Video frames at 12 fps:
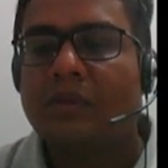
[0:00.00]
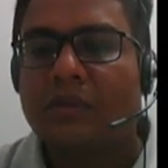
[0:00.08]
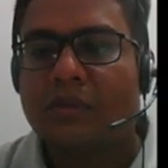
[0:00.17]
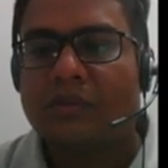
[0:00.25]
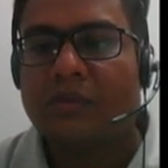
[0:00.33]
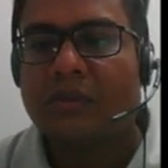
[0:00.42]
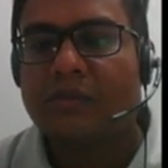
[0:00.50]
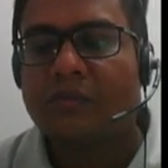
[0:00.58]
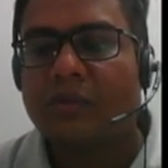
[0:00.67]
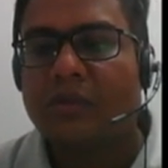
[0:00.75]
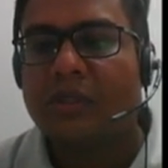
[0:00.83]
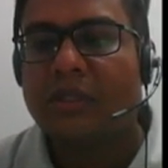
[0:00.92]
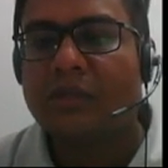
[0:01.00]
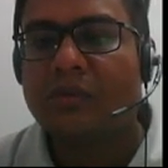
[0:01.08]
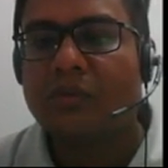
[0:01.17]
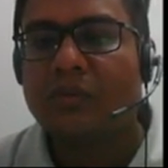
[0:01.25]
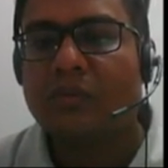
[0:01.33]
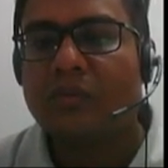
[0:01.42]
So therefore
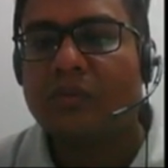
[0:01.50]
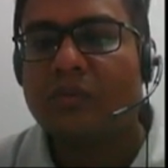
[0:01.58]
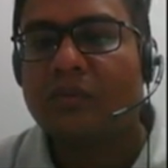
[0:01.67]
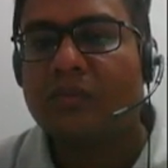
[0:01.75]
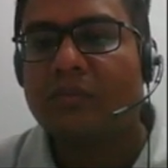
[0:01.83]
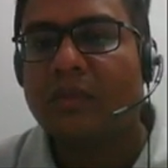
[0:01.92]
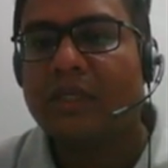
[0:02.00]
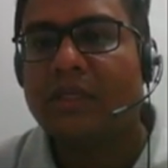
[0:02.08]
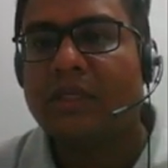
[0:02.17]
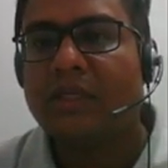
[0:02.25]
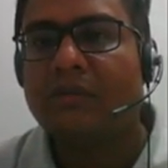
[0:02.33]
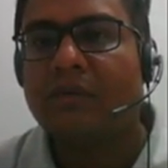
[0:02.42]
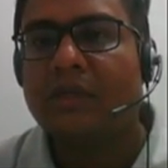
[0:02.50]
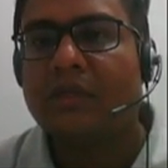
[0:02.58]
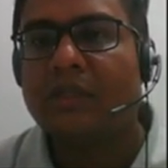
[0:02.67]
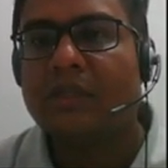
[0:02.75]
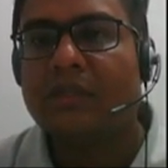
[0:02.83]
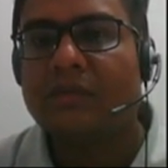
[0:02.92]
T2 by T1 is